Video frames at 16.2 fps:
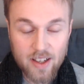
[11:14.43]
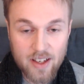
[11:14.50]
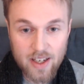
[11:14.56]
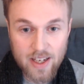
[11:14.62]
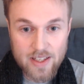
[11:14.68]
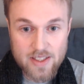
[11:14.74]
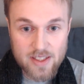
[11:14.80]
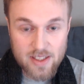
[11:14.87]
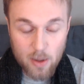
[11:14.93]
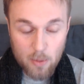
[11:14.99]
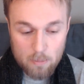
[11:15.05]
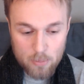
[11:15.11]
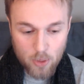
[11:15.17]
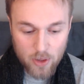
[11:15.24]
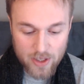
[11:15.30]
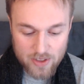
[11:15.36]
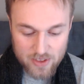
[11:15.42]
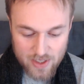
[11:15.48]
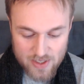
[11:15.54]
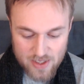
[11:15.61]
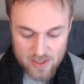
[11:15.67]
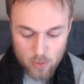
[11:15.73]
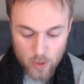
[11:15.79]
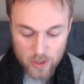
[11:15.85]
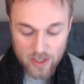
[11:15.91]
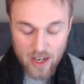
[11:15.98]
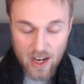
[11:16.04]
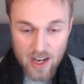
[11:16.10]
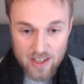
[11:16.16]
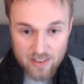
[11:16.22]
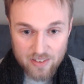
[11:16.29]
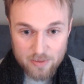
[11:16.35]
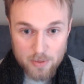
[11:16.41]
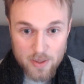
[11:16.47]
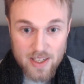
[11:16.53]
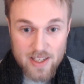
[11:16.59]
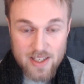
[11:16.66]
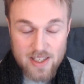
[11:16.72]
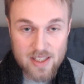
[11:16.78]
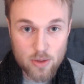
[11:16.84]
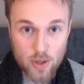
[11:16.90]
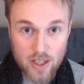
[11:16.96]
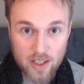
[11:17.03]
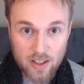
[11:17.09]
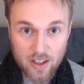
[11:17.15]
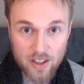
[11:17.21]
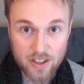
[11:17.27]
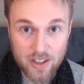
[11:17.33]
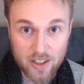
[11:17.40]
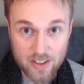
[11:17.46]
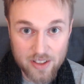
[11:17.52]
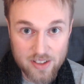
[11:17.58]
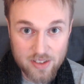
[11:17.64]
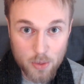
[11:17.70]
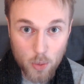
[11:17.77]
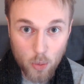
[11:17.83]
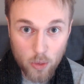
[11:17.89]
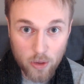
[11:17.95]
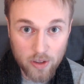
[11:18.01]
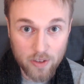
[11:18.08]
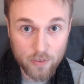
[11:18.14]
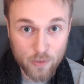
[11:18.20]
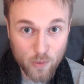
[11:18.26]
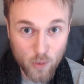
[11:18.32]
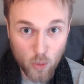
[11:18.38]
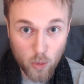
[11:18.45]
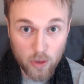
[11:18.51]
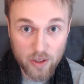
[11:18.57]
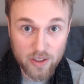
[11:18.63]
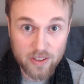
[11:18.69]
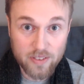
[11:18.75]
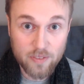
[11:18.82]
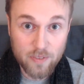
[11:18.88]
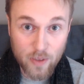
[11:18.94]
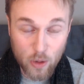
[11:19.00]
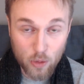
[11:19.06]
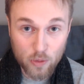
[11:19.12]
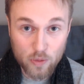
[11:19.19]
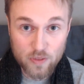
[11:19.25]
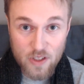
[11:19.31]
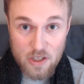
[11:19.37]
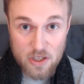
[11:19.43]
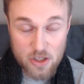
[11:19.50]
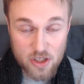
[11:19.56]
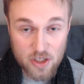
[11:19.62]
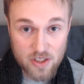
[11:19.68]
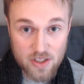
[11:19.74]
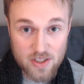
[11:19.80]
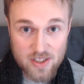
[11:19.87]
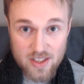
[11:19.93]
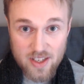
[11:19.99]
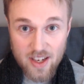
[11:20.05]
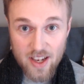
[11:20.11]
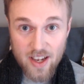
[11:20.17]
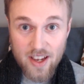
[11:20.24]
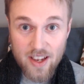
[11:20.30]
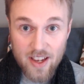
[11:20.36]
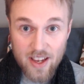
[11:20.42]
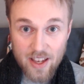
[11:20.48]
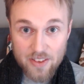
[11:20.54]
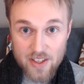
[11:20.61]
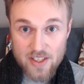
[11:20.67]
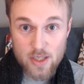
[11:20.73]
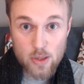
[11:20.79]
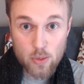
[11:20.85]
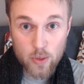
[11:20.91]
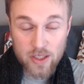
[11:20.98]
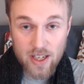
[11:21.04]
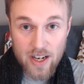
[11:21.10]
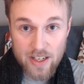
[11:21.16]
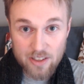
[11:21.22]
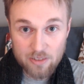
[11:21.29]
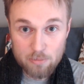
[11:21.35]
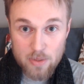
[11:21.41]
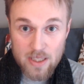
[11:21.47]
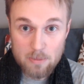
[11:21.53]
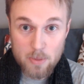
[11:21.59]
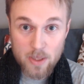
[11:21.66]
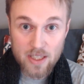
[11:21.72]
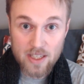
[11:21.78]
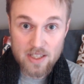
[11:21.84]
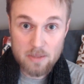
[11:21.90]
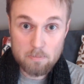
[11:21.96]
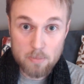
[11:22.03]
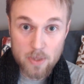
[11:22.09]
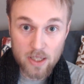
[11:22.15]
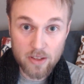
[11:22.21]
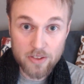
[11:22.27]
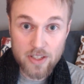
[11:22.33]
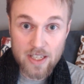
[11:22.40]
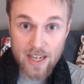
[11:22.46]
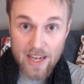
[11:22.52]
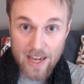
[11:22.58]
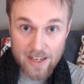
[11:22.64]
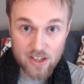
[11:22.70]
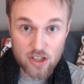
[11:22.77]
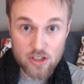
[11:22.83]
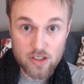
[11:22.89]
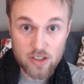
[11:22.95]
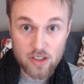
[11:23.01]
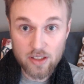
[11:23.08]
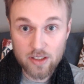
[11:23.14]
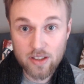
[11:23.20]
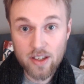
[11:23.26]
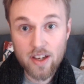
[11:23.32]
At some point, this is when I N F Ps trigger their core four flow functions. And this is when the I N F P begins building energy.